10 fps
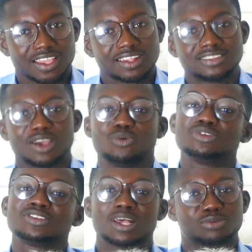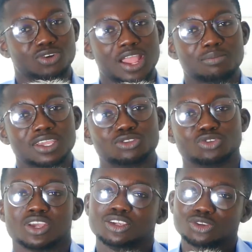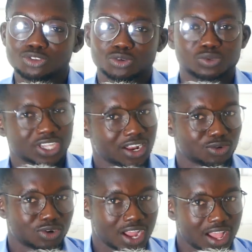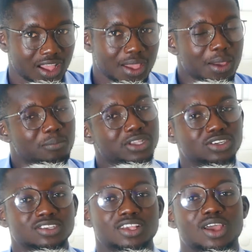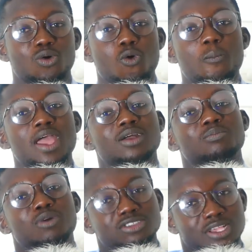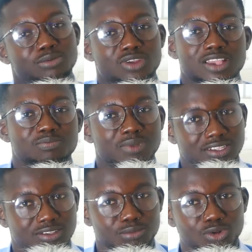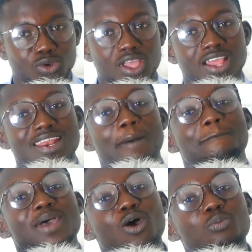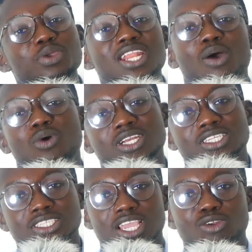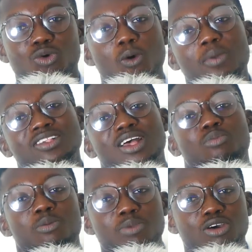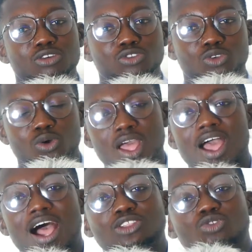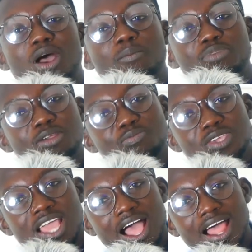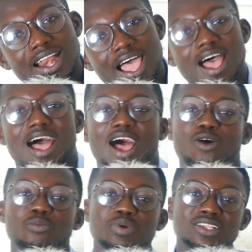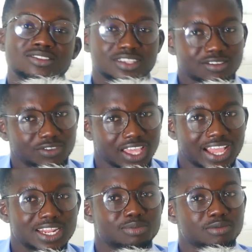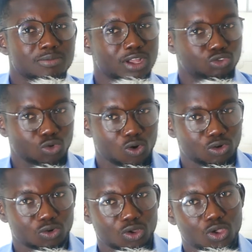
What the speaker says: unsubscribe to your YouTube channel na message say obe subscribe button no na bell bi na won in channel obe sample bell no so ato abribia na RBTV edi bibi beto ho no